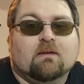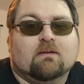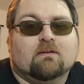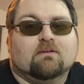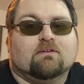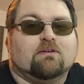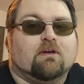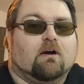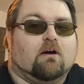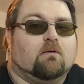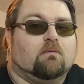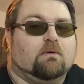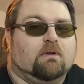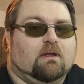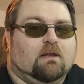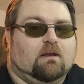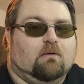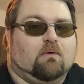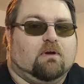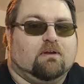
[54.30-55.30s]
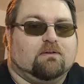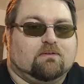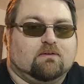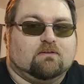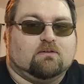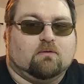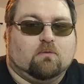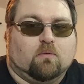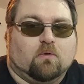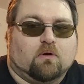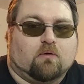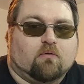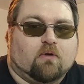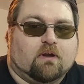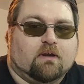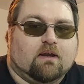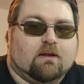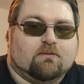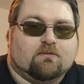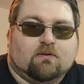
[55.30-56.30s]
So anyways, it's at work
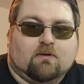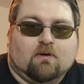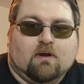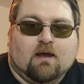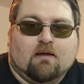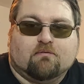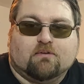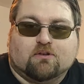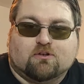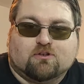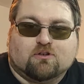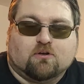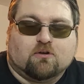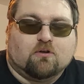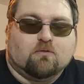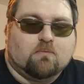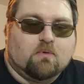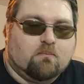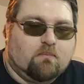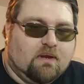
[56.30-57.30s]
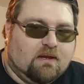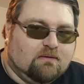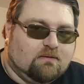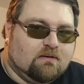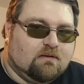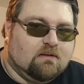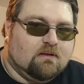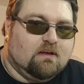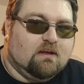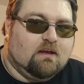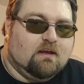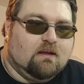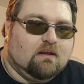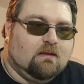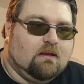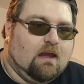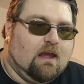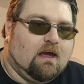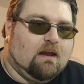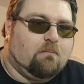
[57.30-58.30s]
right now, so I don't have it to show you, but basically
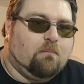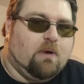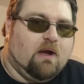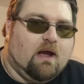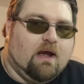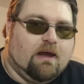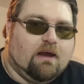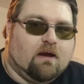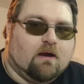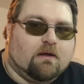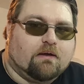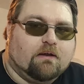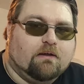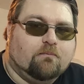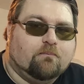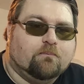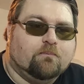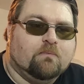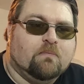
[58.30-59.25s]
it had a pie on it.